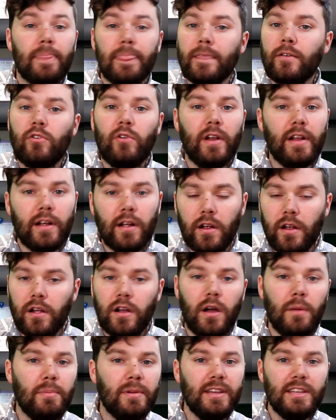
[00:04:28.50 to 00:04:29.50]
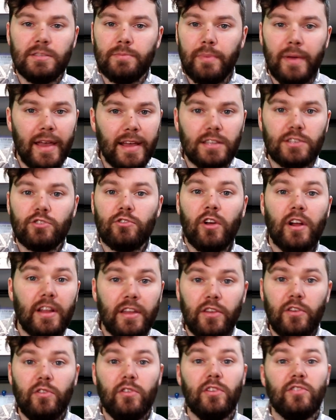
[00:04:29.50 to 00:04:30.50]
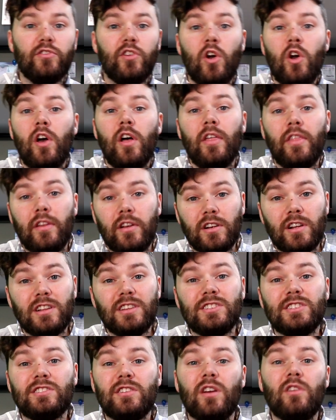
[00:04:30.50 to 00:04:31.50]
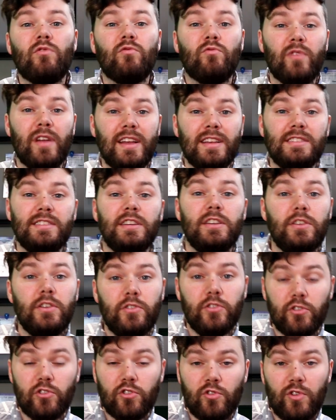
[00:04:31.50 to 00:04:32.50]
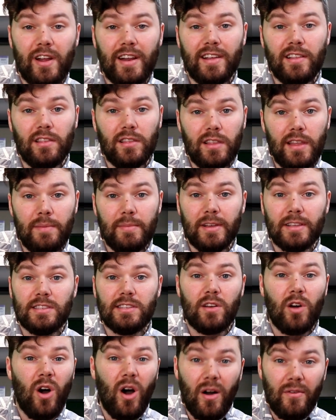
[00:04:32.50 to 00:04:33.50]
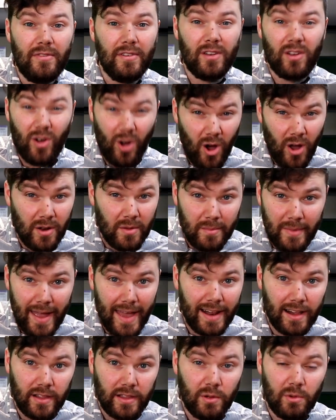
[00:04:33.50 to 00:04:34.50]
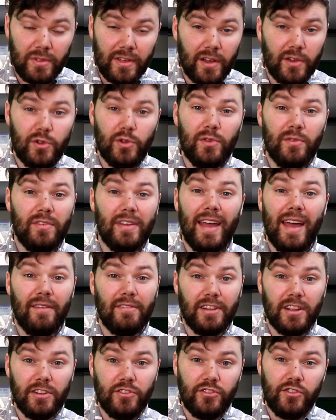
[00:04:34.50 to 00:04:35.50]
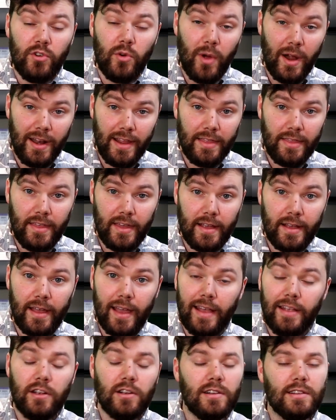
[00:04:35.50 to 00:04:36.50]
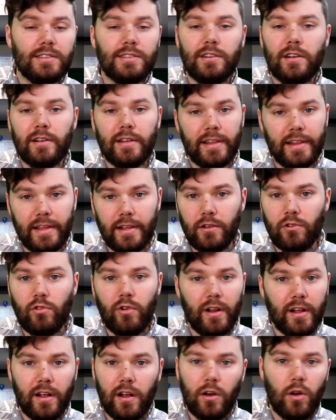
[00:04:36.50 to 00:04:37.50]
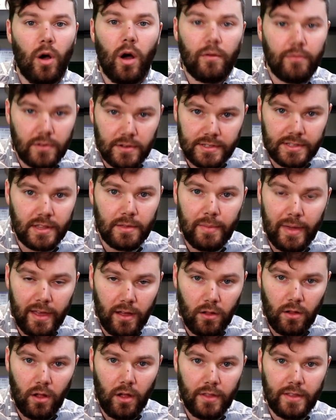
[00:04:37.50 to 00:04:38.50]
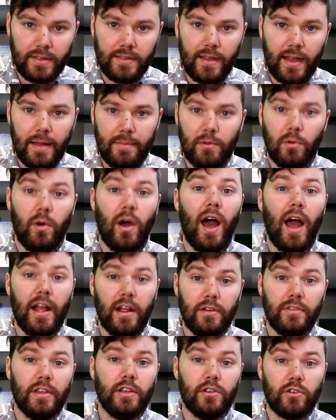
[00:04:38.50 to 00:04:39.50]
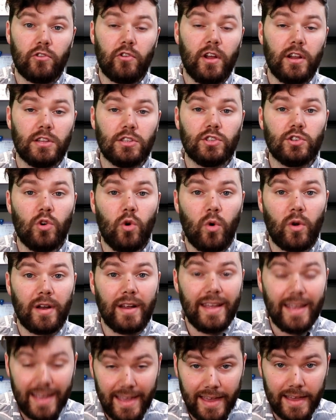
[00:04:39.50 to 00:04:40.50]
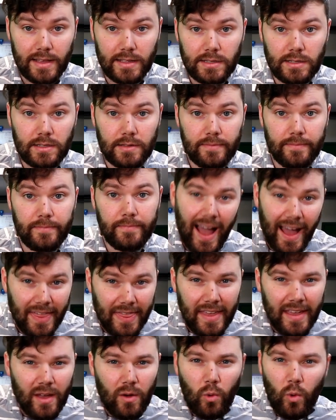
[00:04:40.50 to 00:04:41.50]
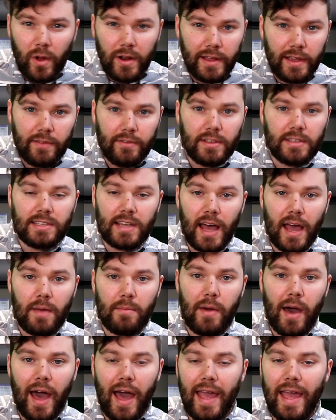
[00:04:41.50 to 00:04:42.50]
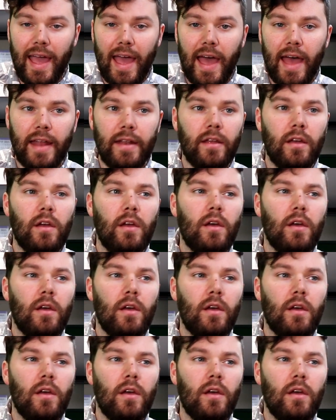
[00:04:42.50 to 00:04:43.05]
credit card companies, banks, credit unions, they're going to start raising your credit limits, often automatically without you even having to do anything. And you're going to start getting credit card offers in the mail all the time, the higher that your credit score is. I think at one given time, I had